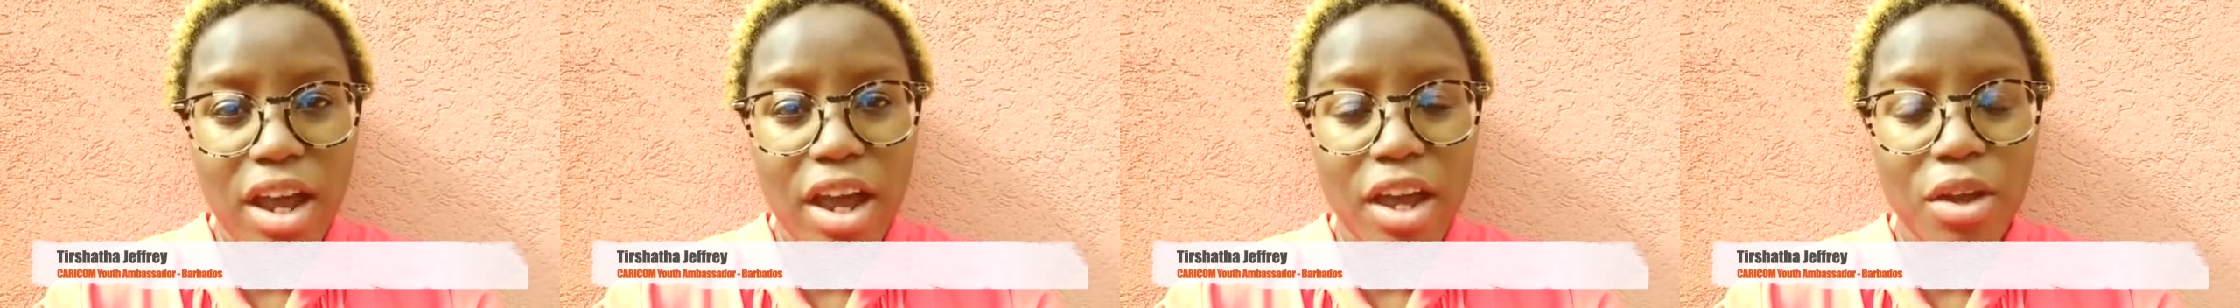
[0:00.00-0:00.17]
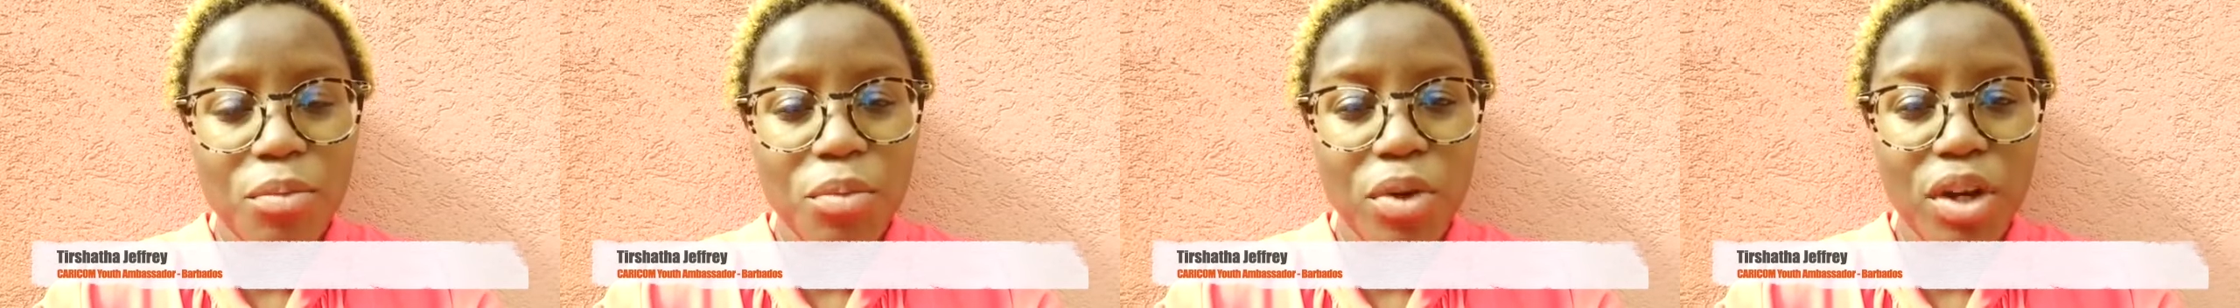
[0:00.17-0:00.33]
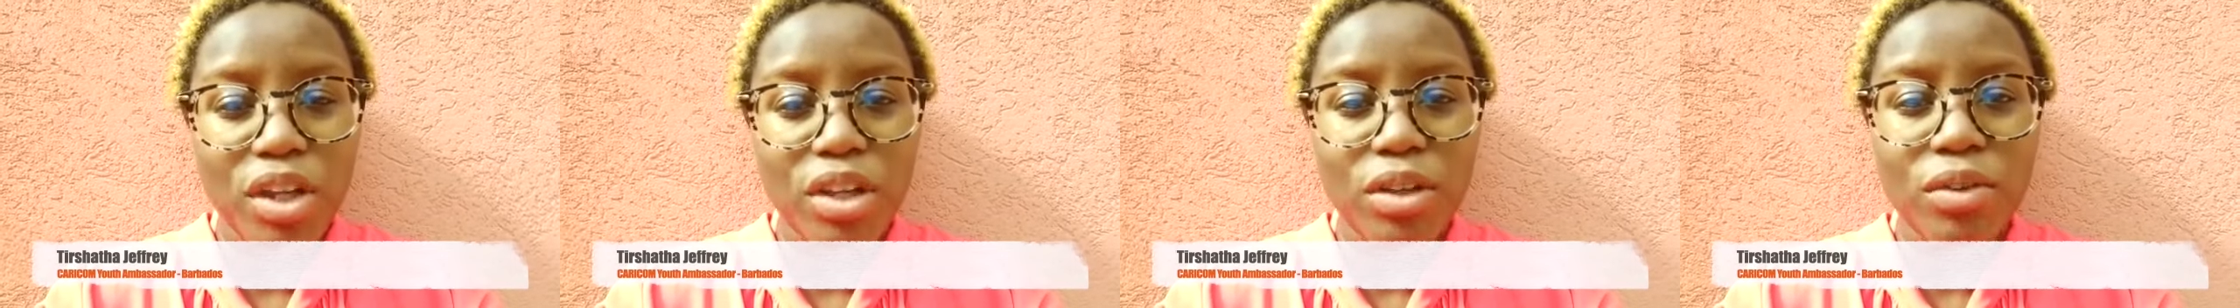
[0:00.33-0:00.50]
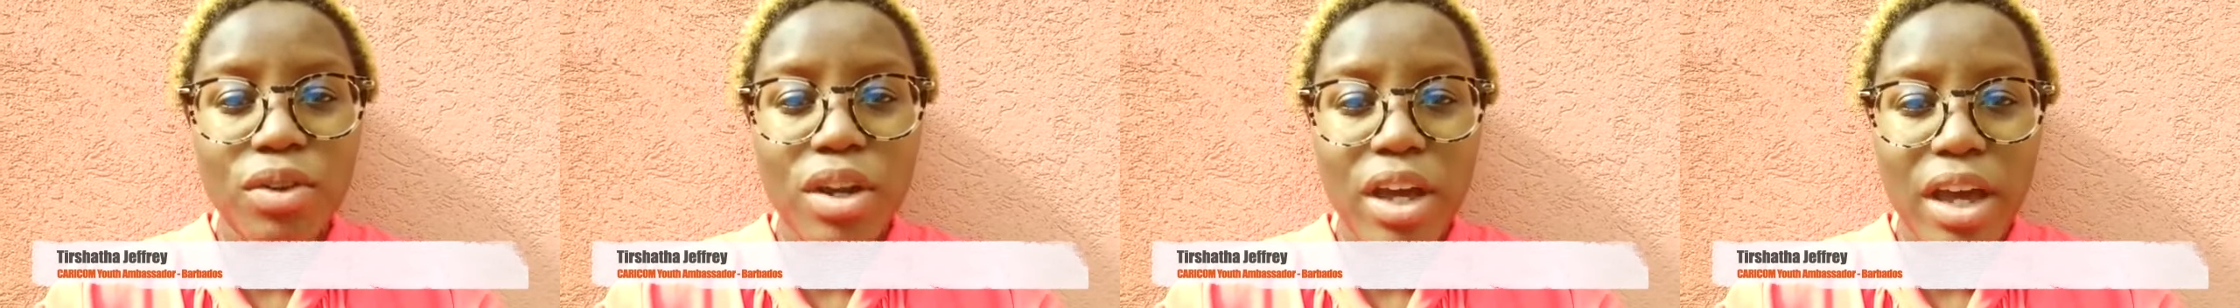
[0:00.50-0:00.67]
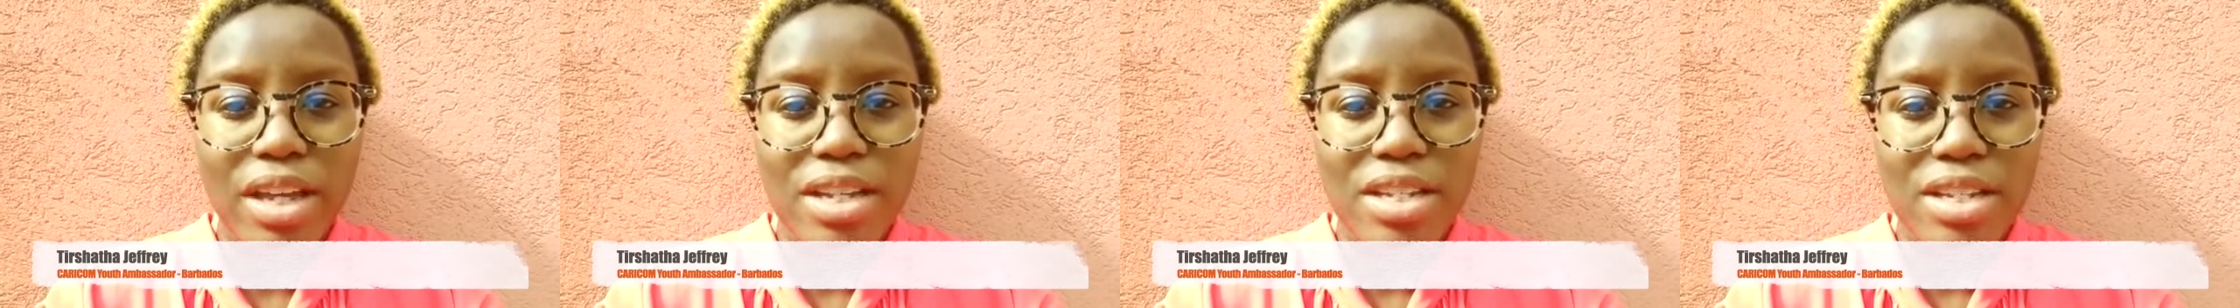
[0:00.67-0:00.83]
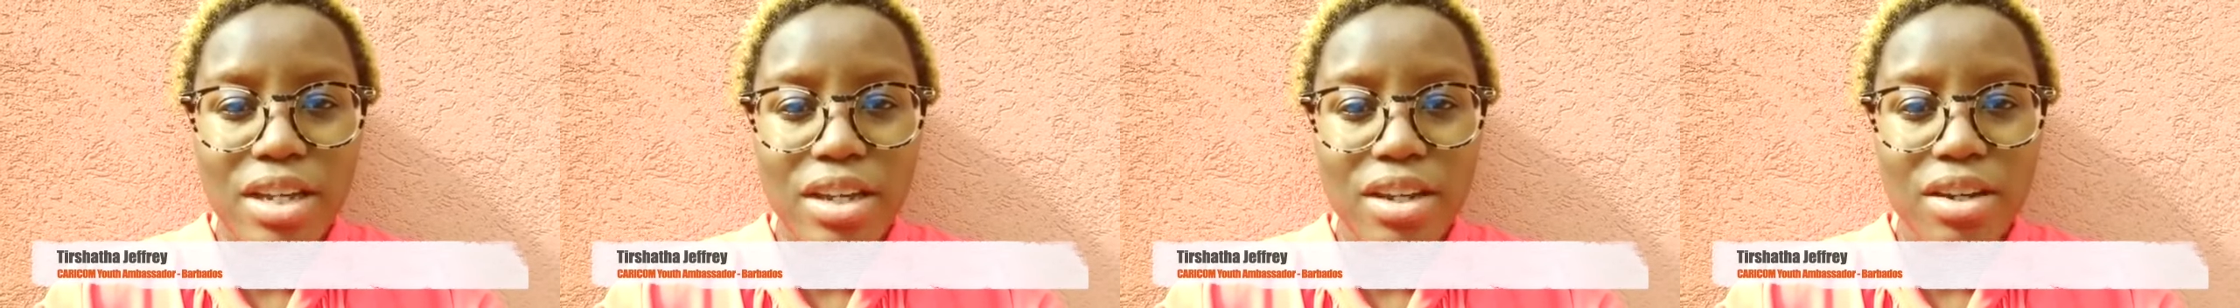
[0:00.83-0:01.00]
and we're
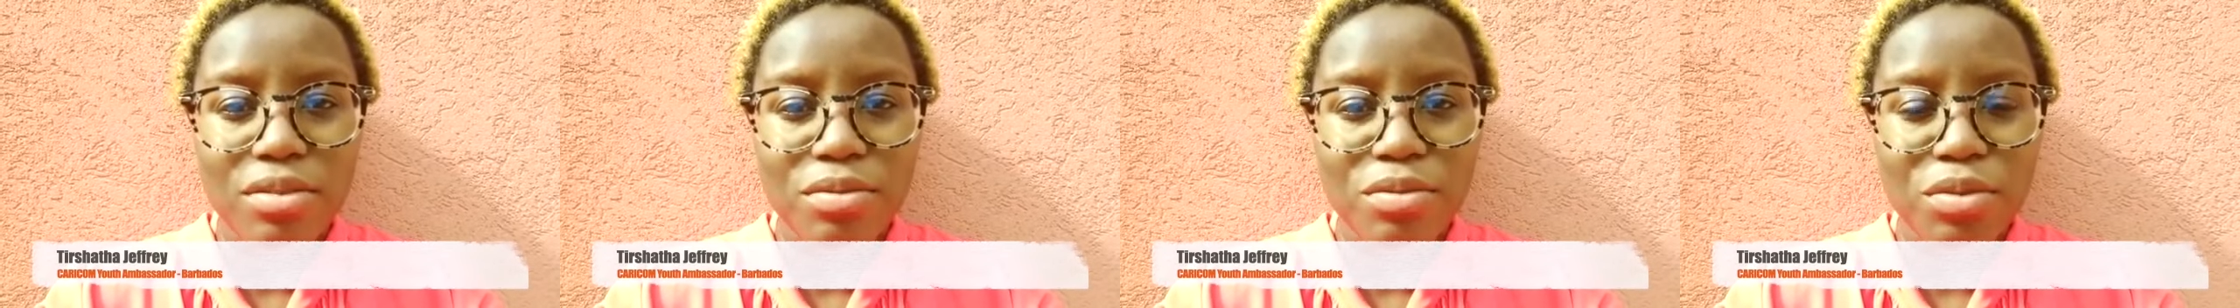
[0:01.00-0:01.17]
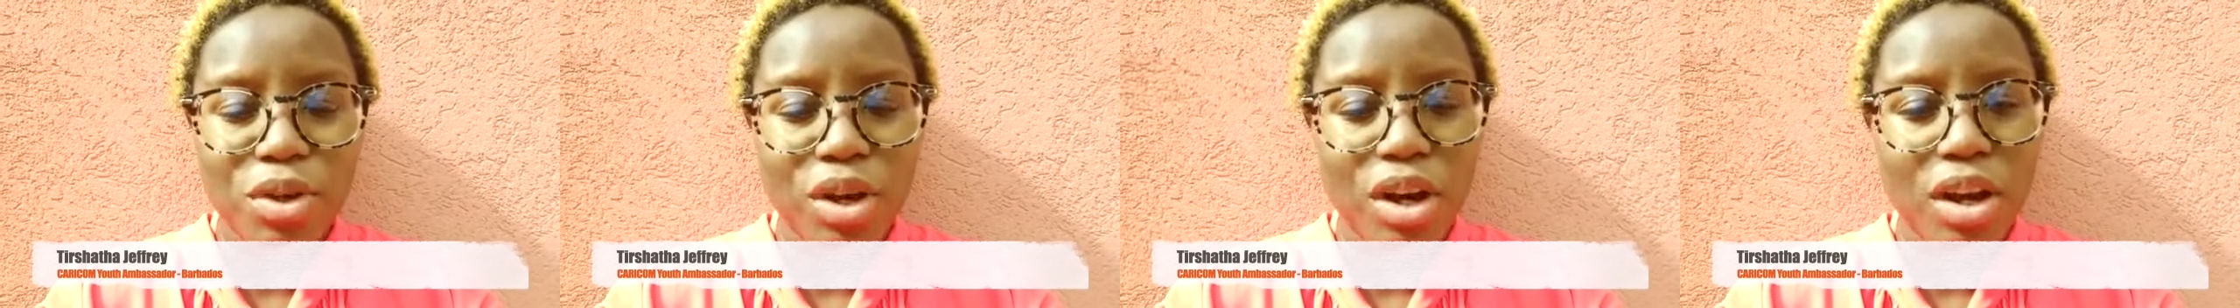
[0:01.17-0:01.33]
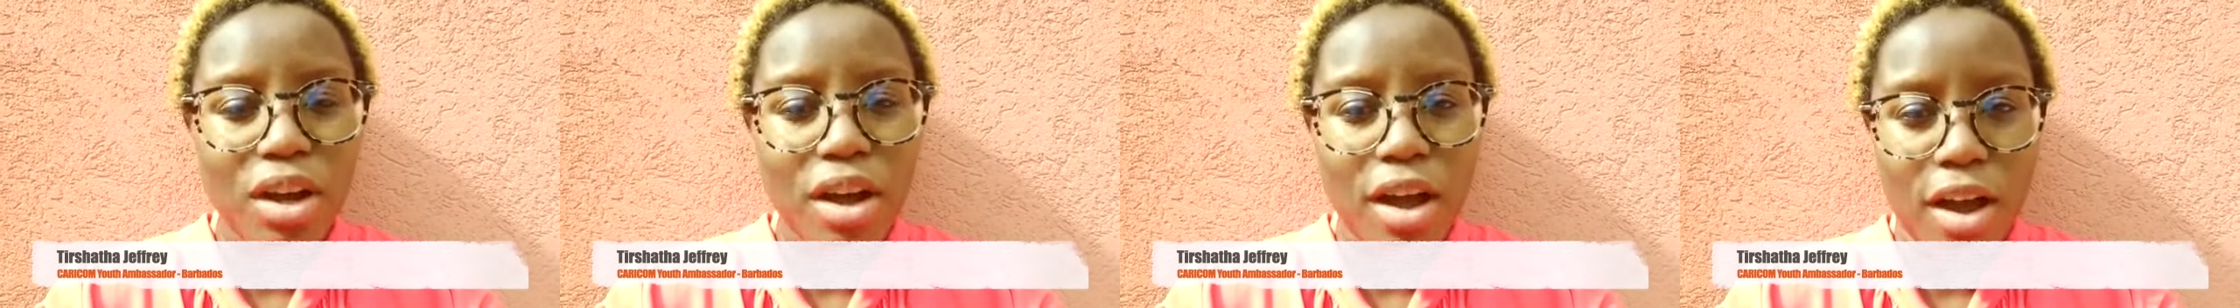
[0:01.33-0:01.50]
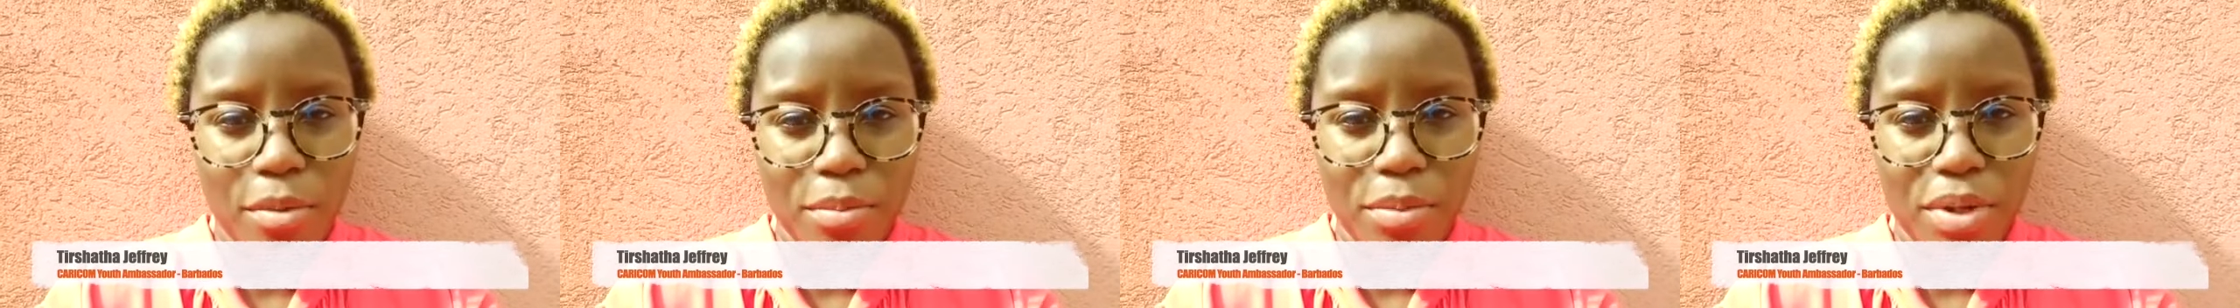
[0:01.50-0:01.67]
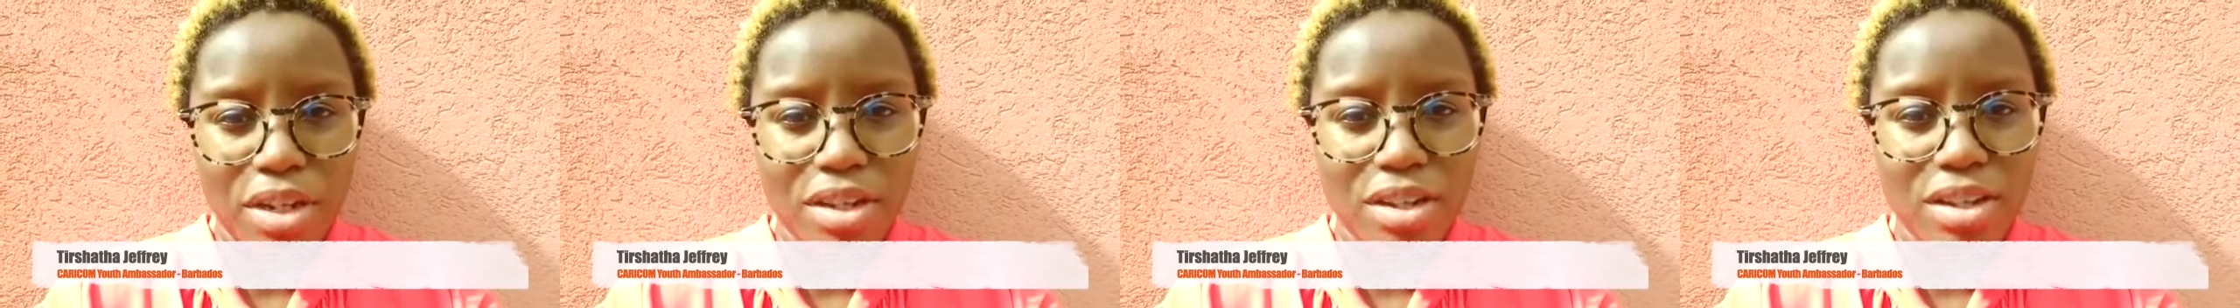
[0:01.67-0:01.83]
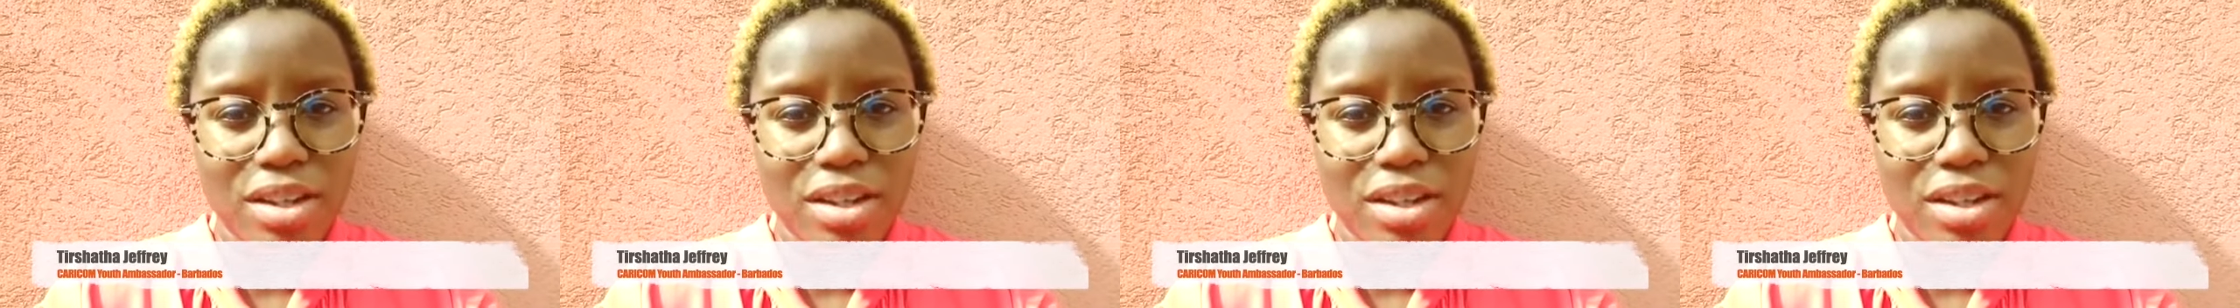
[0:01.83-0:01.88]
united for a common